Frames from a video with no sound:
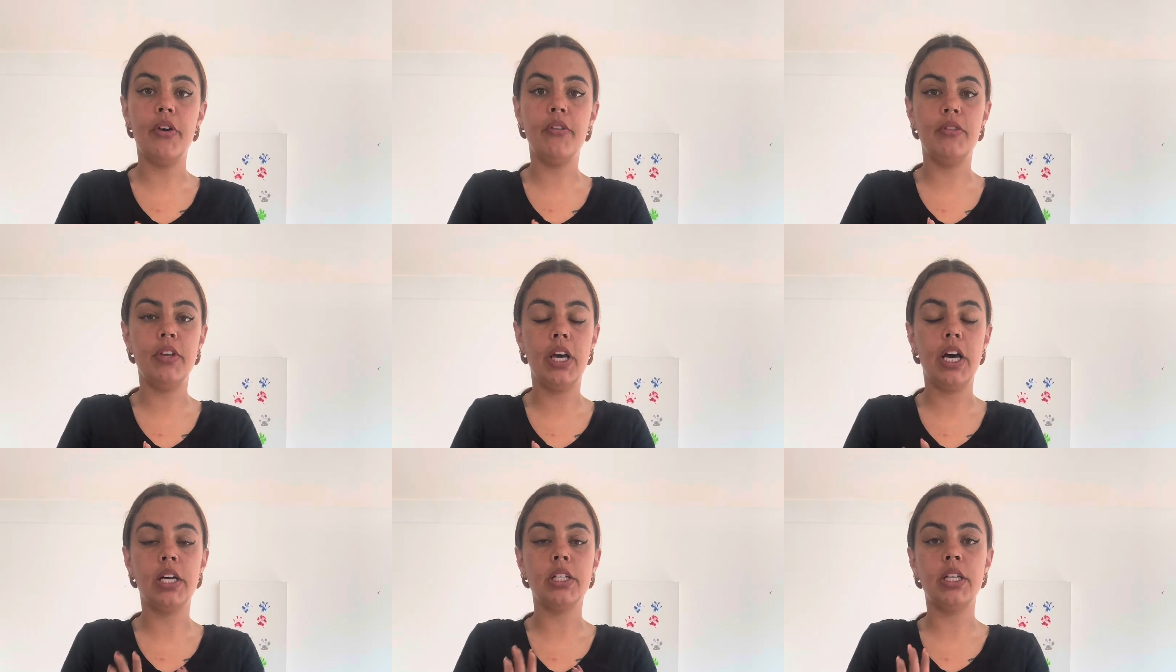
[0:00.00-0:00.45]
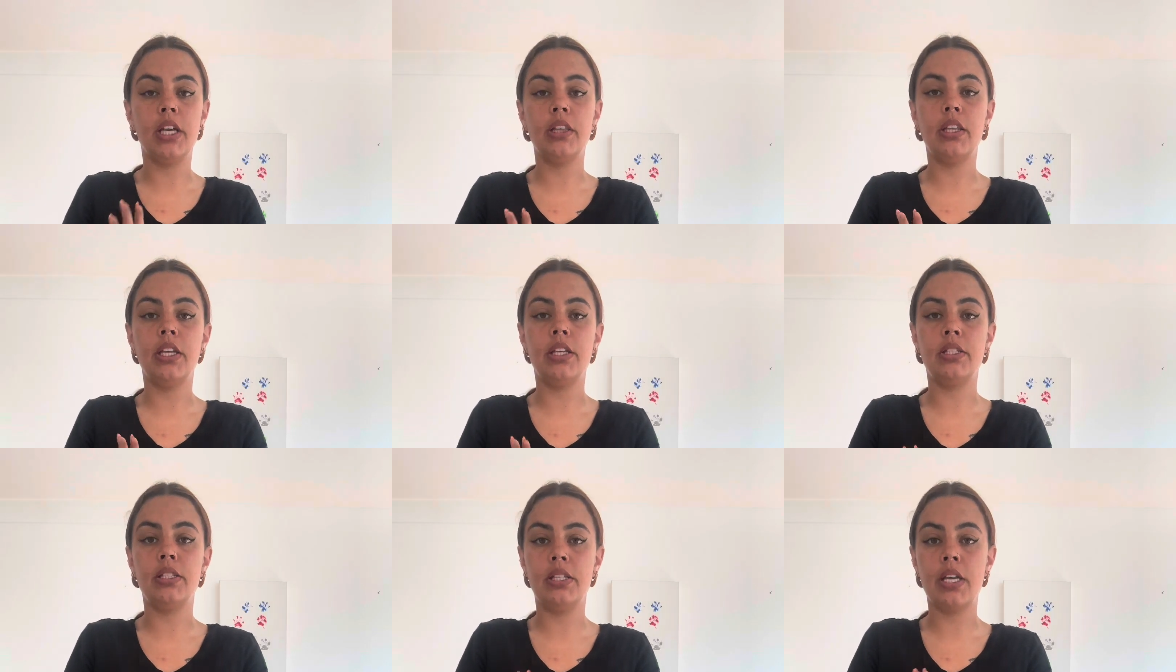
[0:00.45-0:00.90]
If your cat had
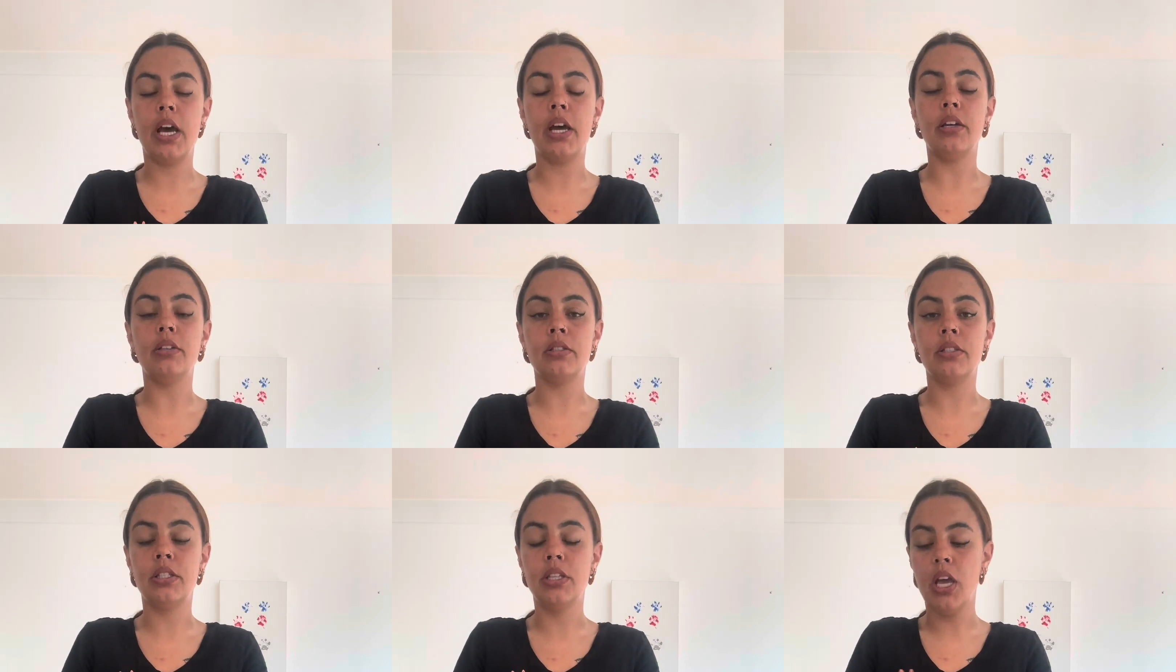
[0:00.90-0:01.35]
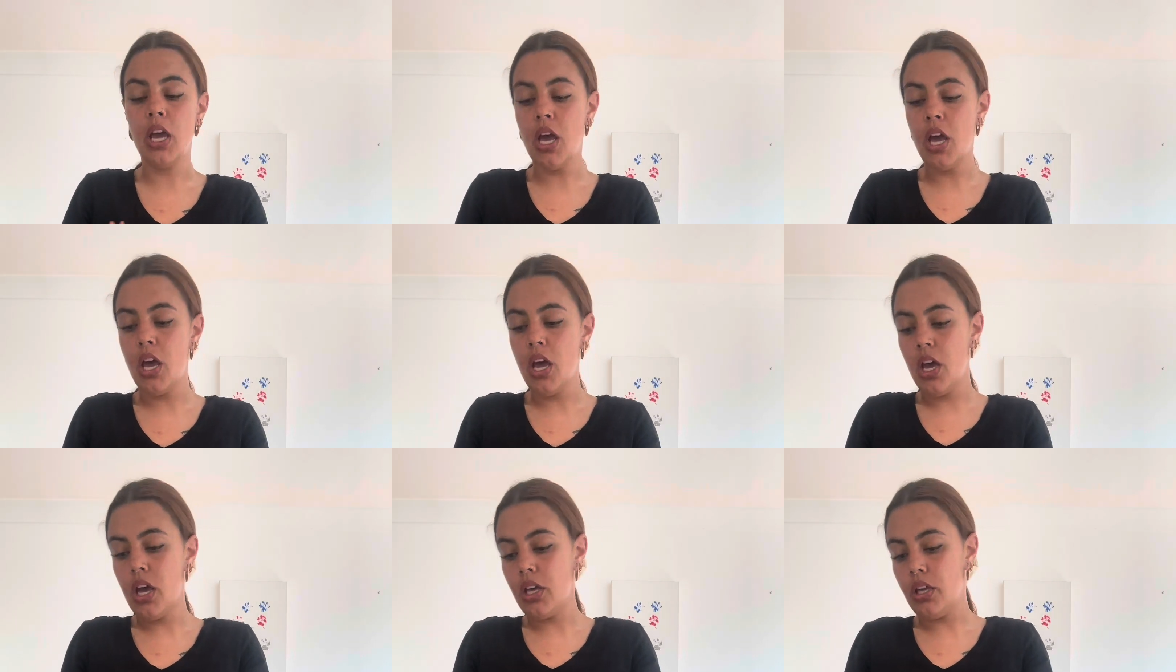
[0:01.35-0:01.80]
these signs,
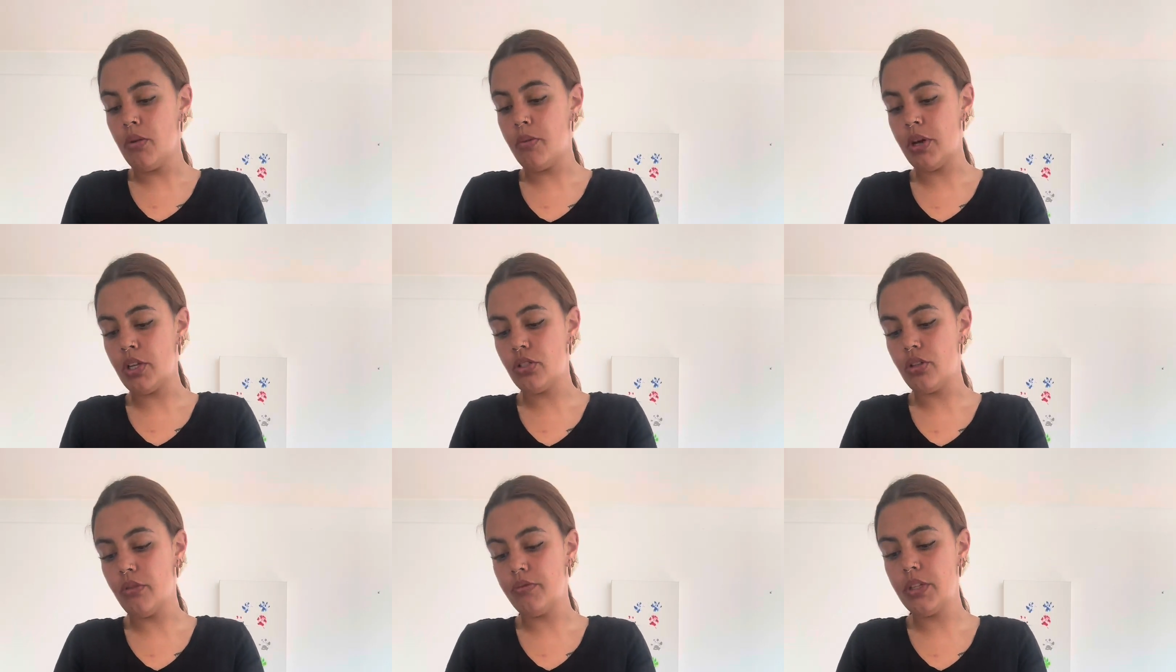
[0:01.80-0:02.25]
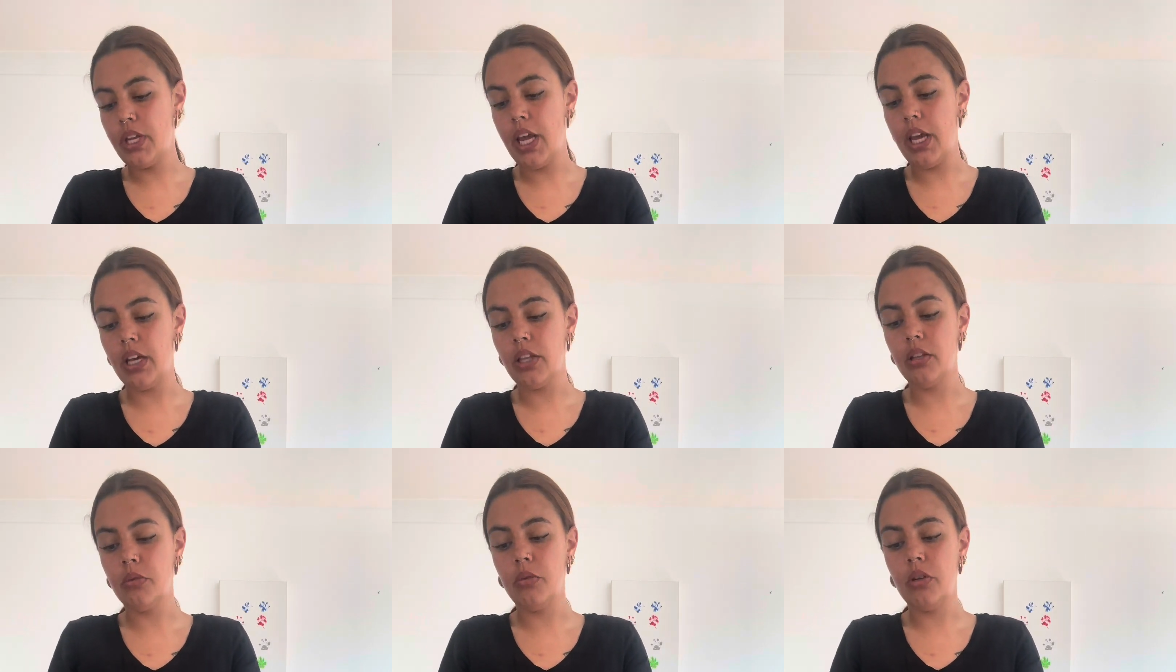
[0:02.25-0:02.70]
you're best off
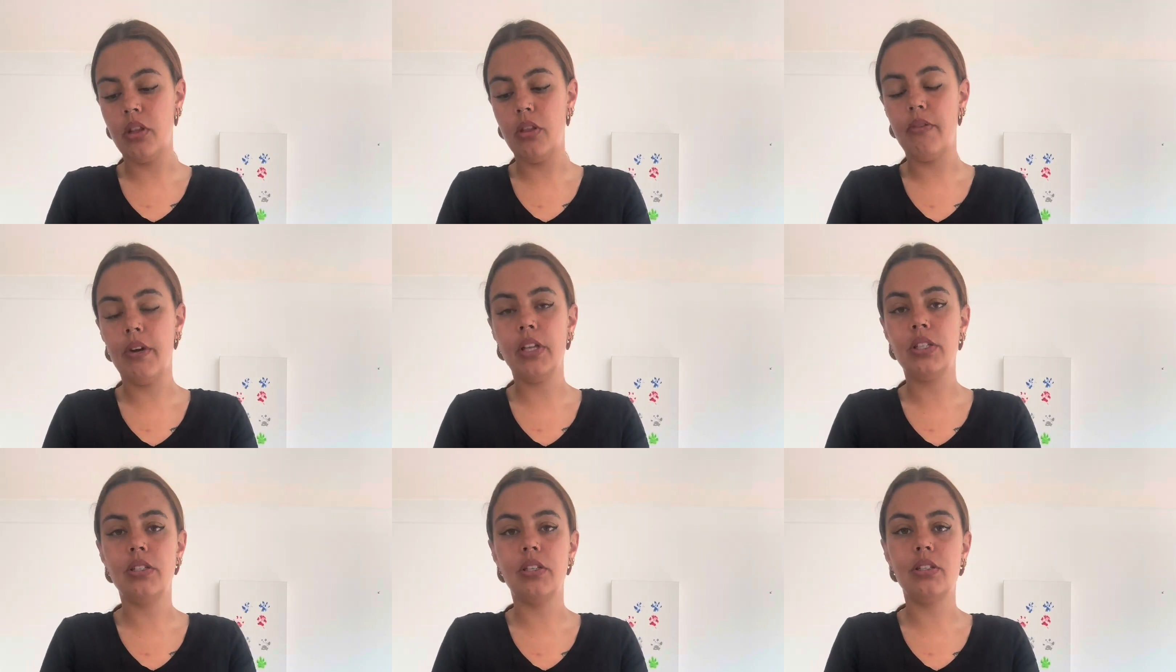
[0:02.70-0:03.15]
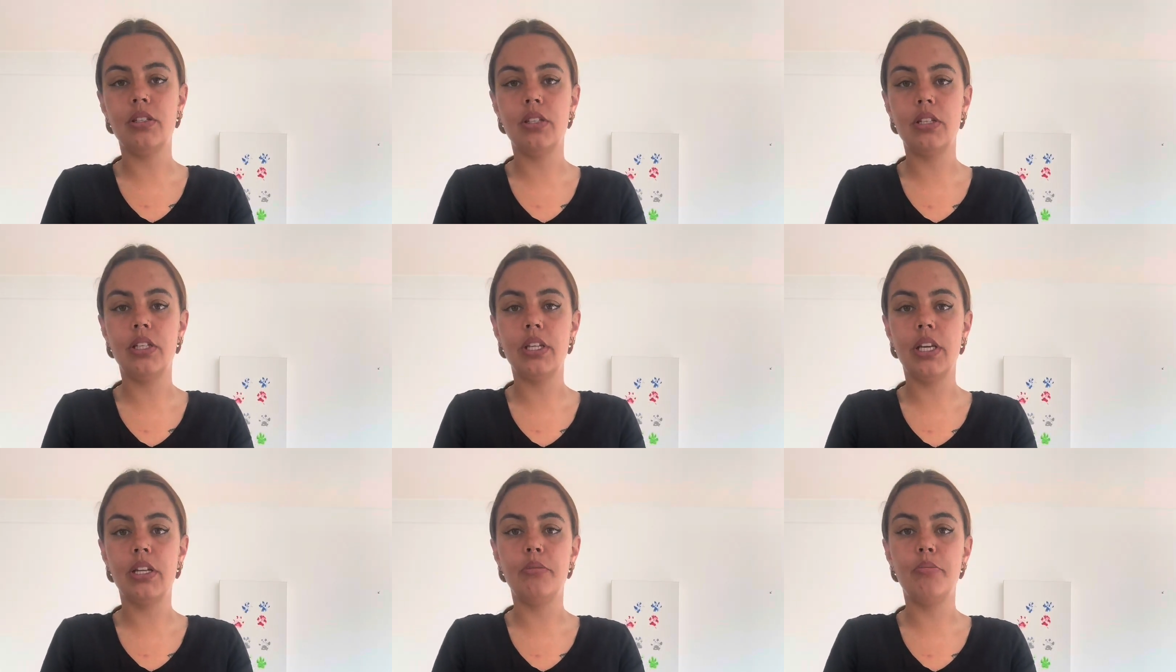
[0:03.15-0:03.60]
taking them to the vet as they
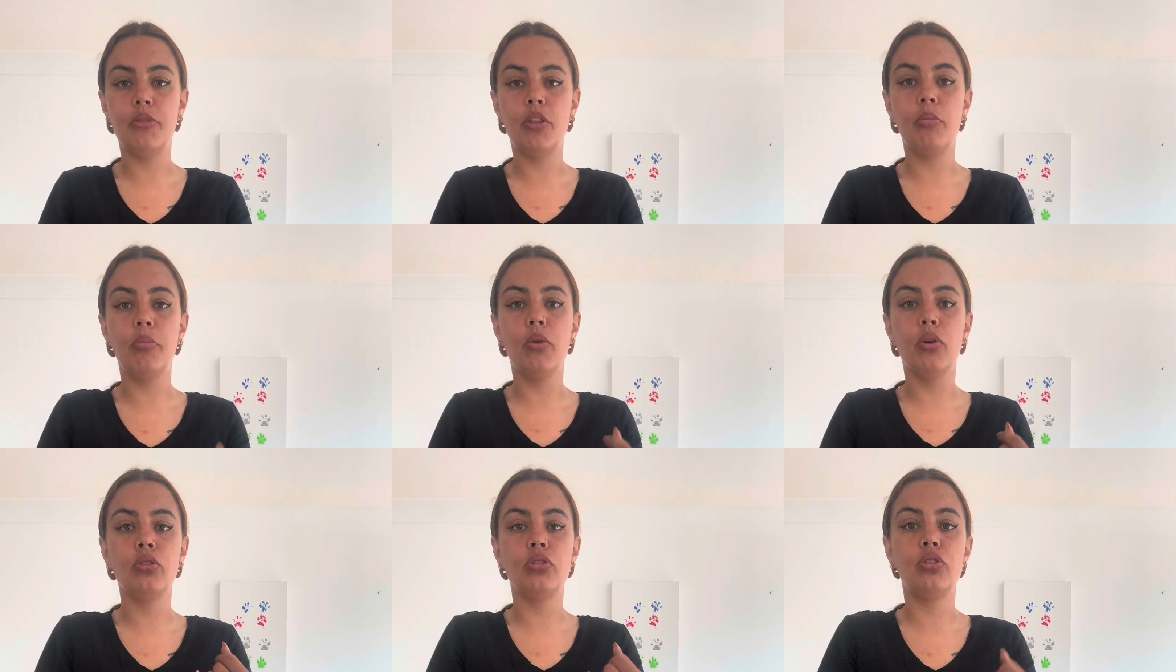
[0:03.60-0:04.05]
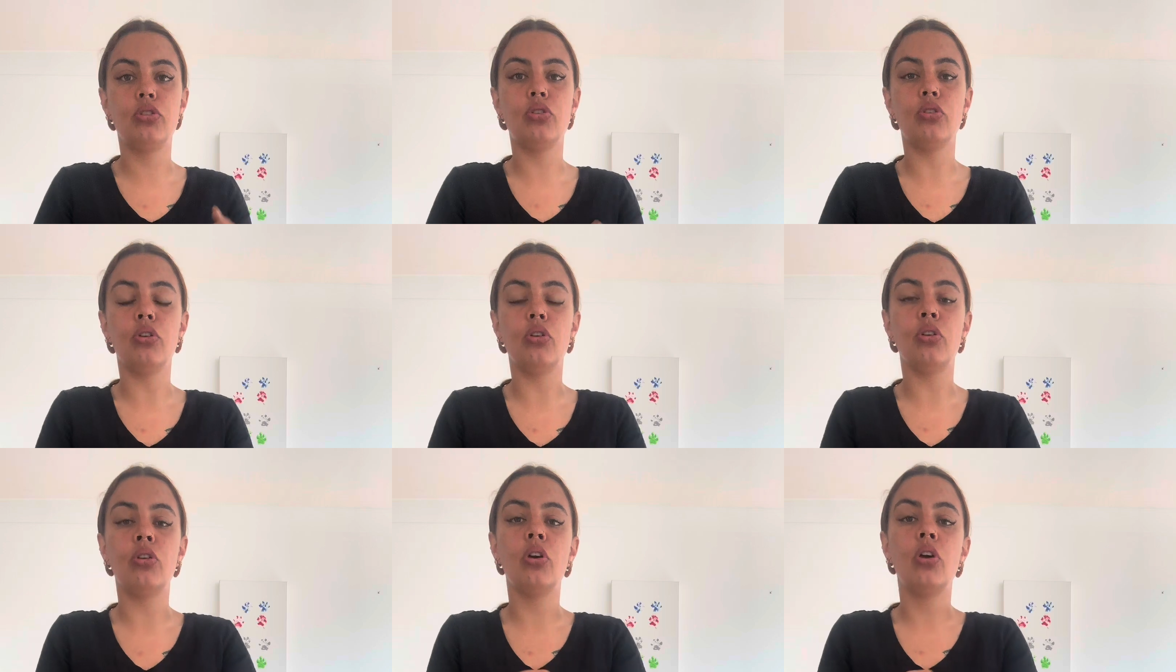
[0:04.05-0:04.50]
need the bloods
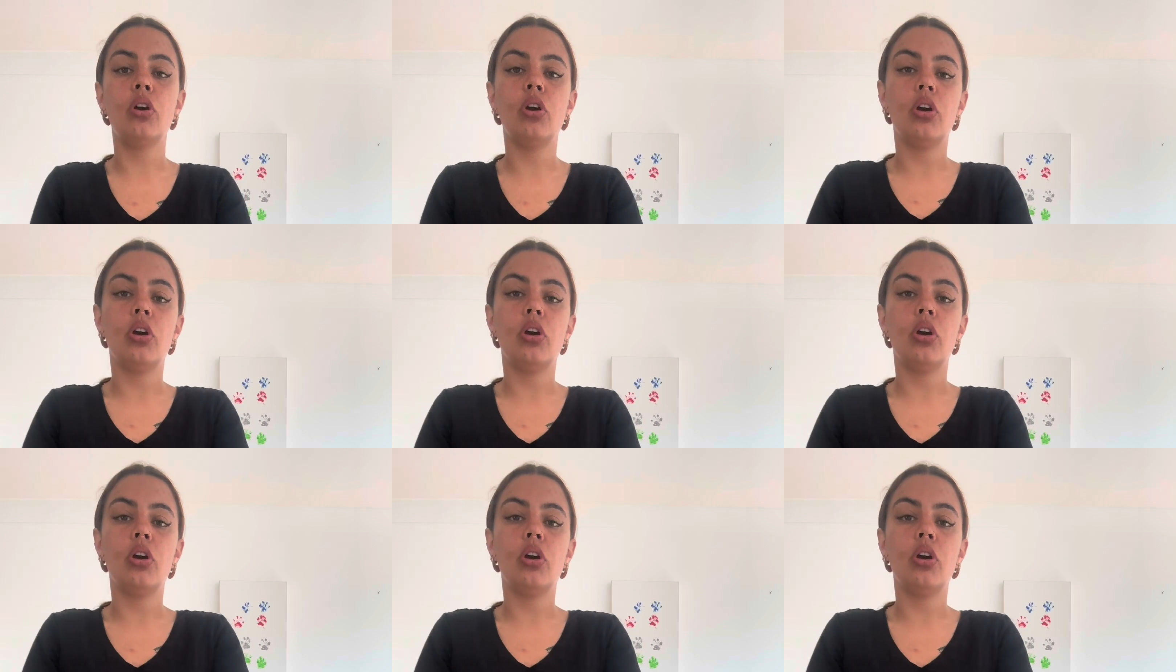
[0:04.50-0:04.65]
done